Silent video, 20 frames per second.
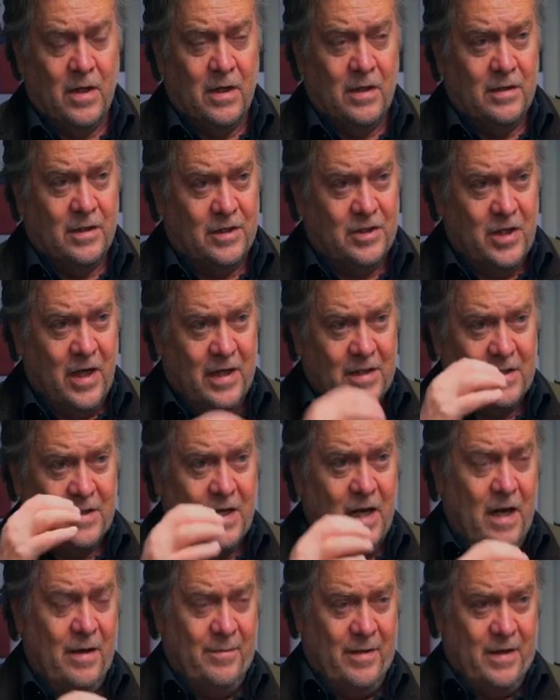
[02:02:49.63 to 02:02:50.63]
The Chinese
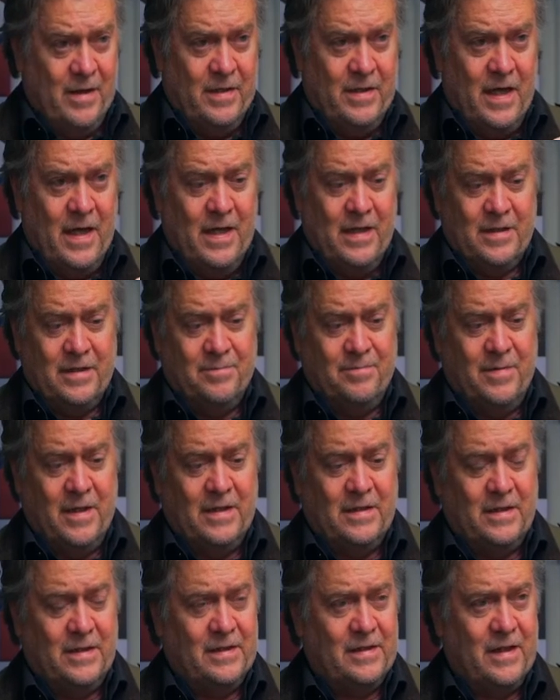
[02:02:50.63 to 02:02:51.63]
economy today is
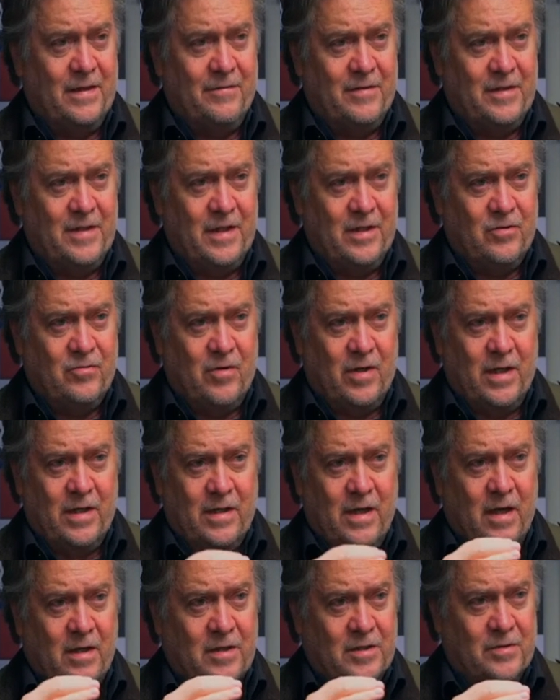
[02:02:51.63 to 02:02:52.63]
basically $17 trillion,
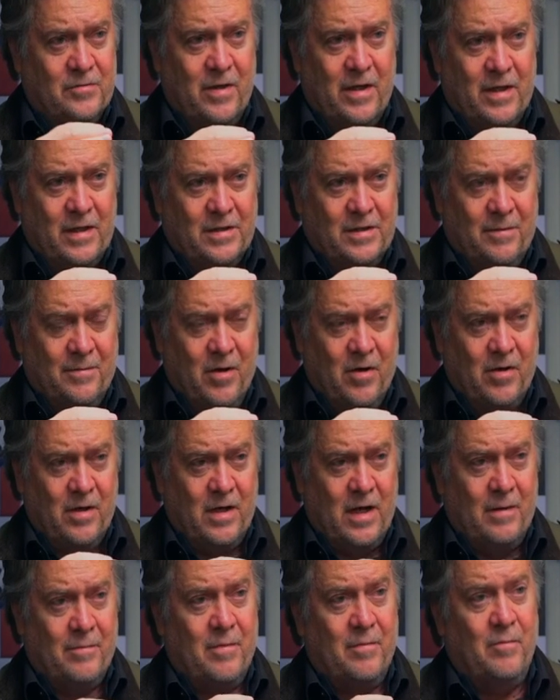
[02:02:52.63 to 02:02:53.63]
right next to the American
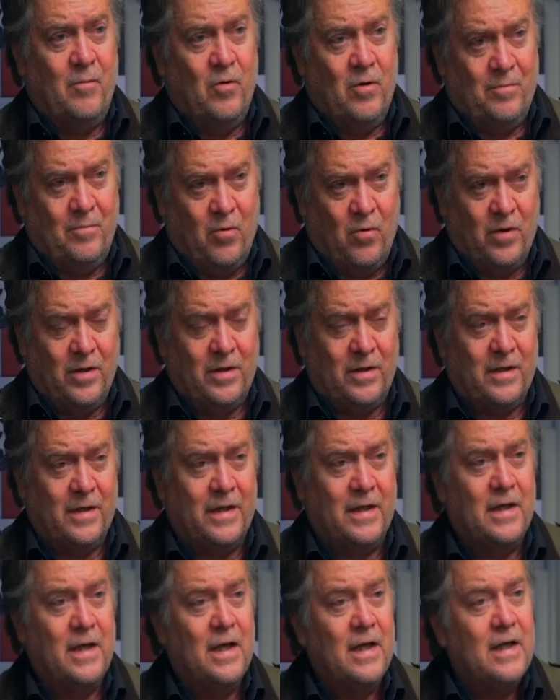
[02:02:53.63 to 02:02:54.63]
economy. But more importantly,
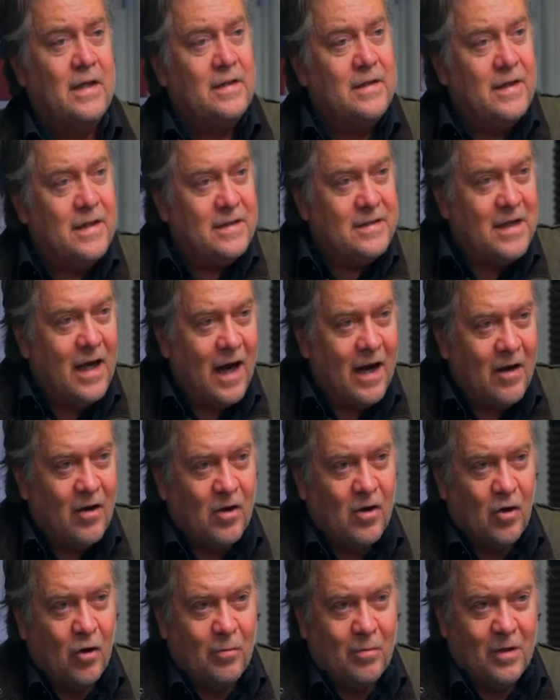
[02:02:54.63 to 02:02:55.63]
the entire
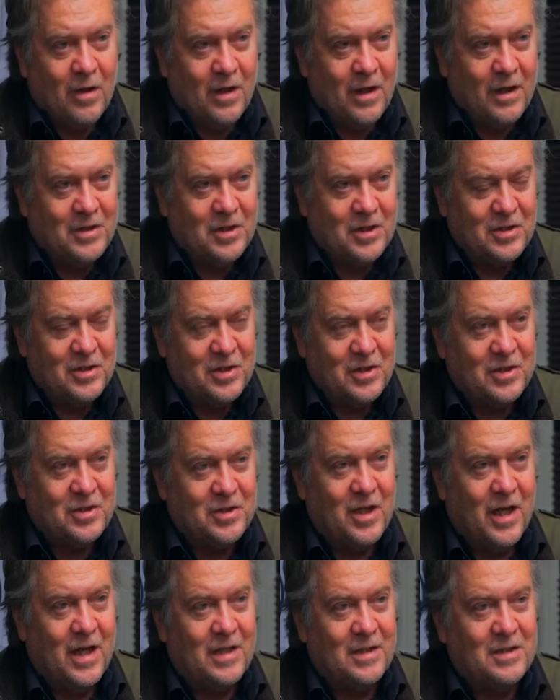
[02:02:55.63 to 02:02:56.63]
global logistics
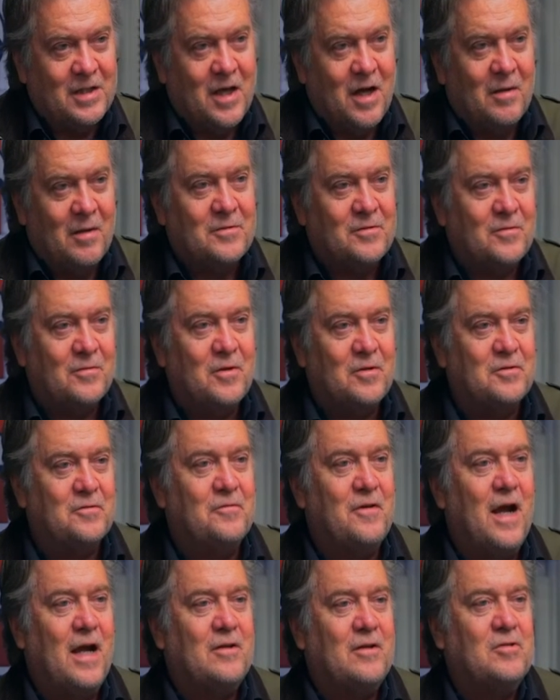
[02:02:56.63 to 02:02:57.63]
chains comes from those
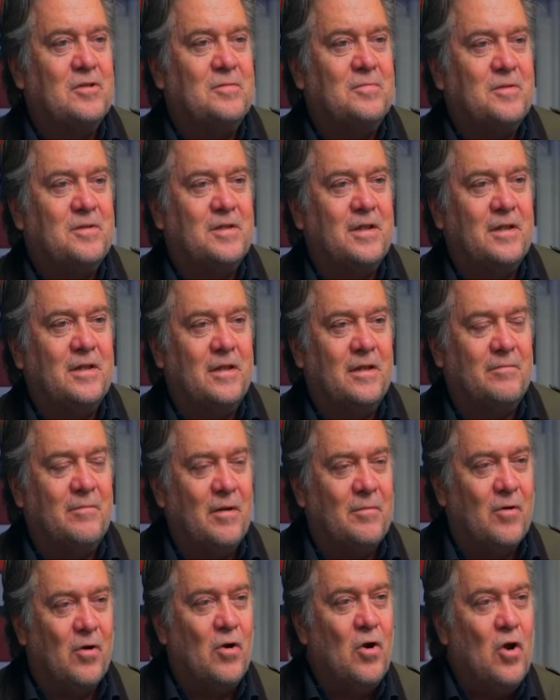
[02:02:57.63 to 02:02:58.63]
factories. Particularly,
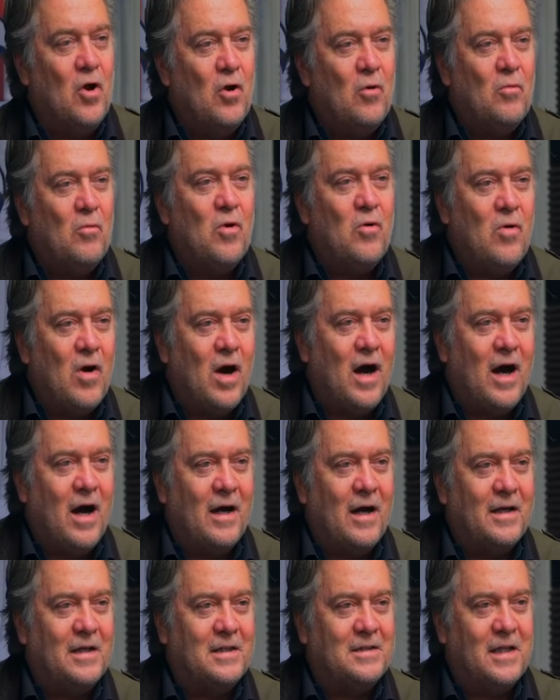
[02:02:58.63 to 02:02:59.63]
remember,
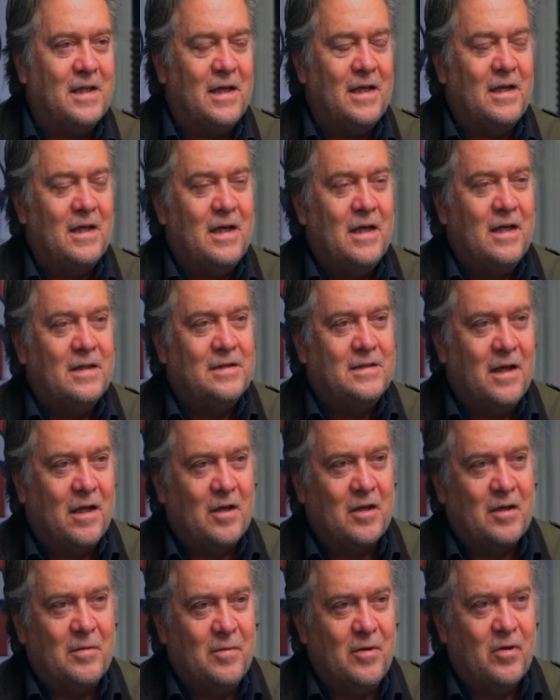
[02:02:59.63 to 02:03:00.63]
Wuhan is a
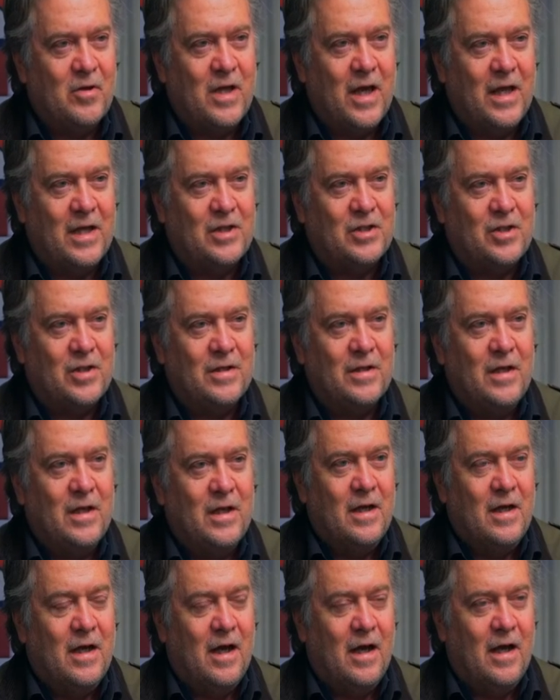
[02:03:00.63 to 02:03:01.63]
telecommunication
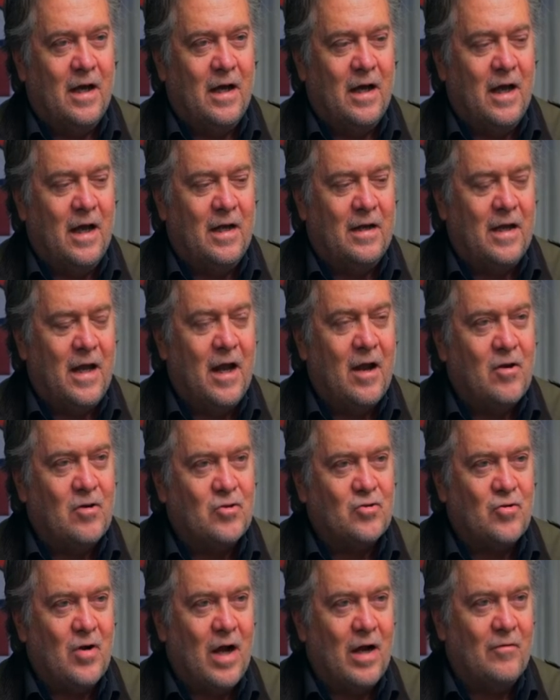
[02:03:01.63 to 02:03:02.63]
and air
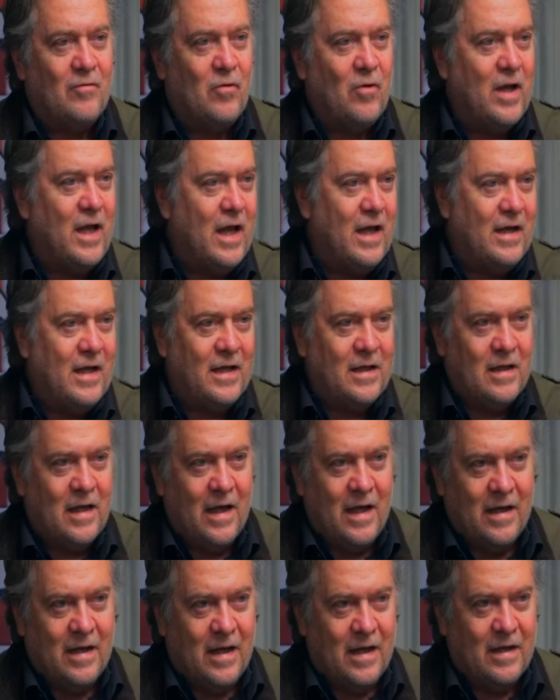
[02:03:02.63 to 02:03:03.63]
travel in
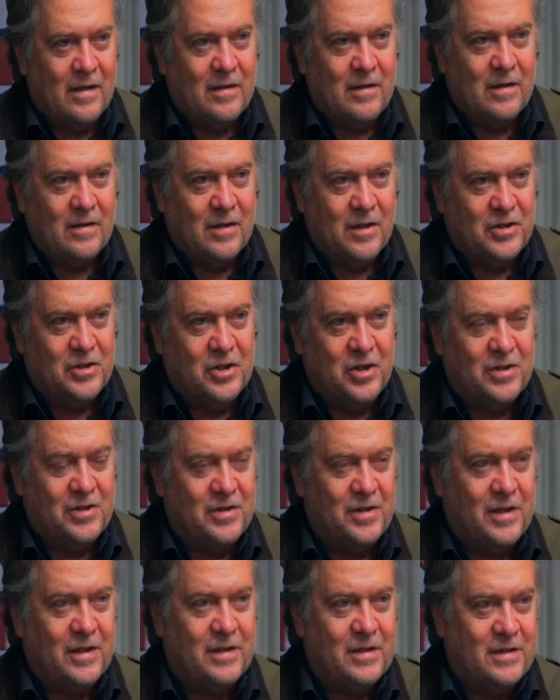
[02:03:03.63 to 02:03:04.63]
a
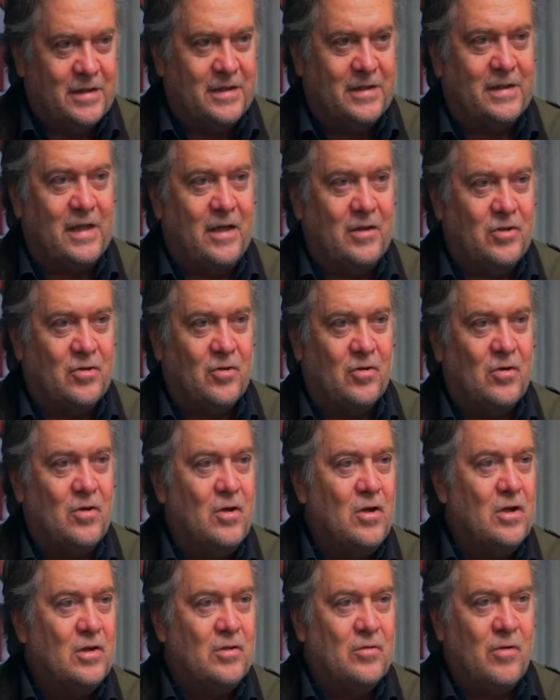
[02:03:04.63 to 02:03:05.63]
logistics center
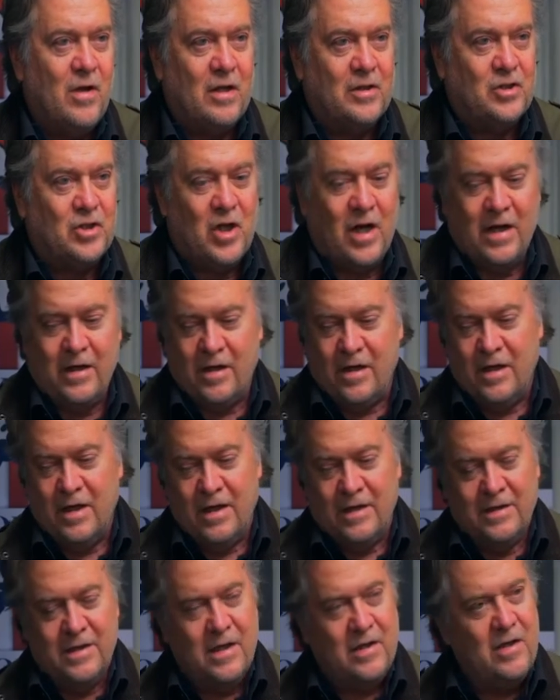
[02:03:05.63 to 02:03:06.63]
throughout China.
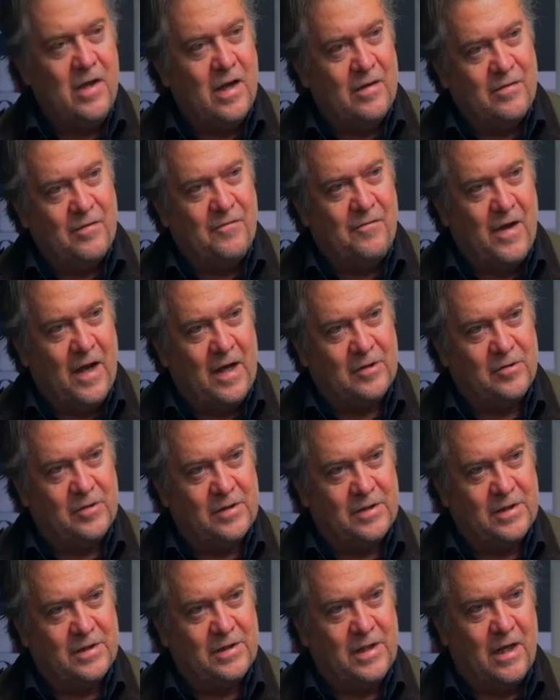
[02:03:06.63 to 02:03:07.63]
Then you have the factories in
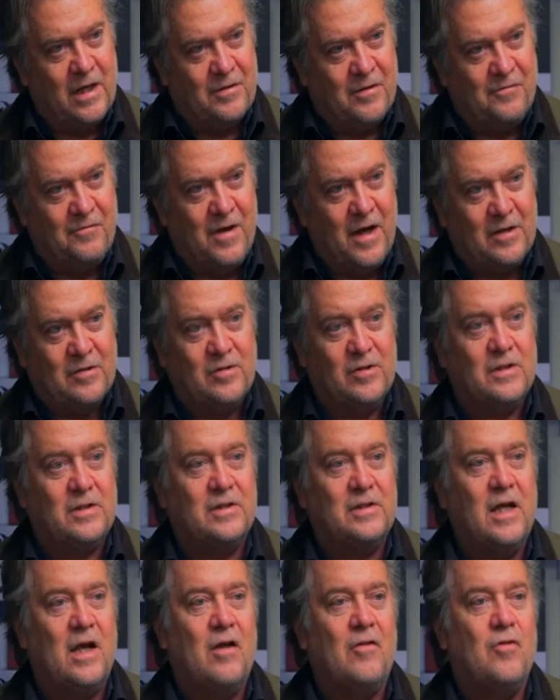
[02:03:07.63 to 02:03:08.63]
the South. The factories in the
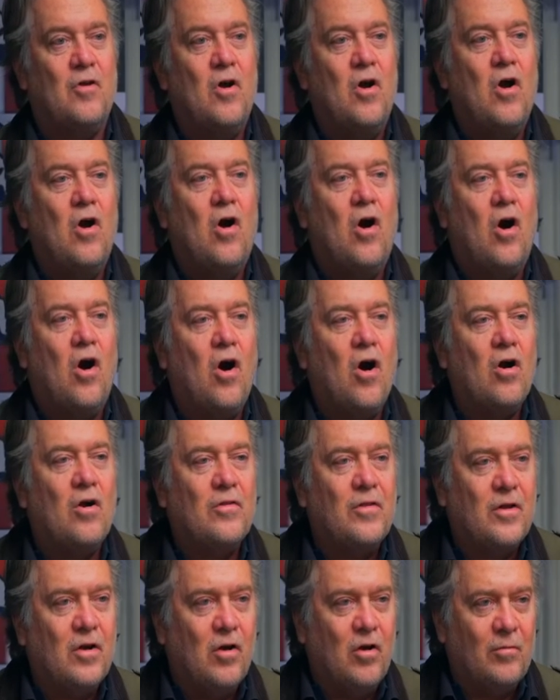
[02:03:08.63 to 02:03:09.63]
South are
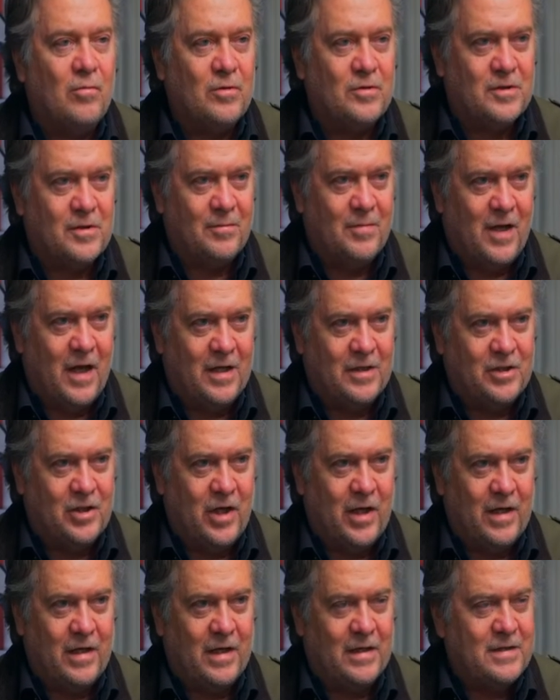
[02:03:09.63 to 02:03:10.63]
the global supply
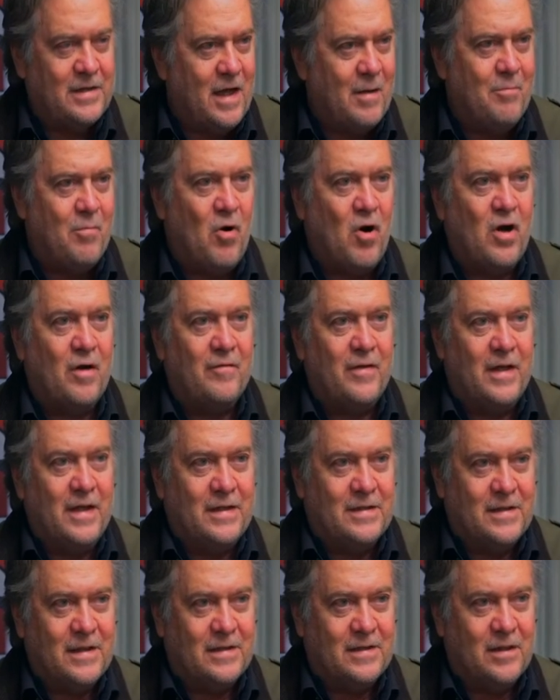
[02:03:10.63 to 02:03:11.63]
chain. It's not part of it.
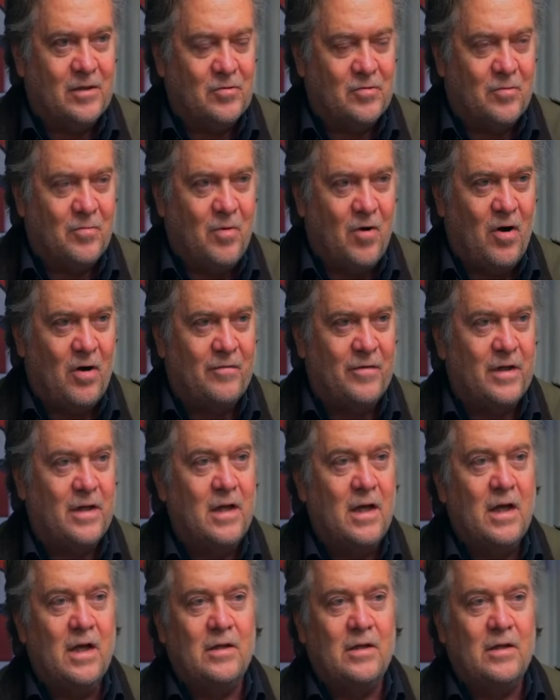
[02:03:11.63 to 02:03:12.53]
It's the central part of it.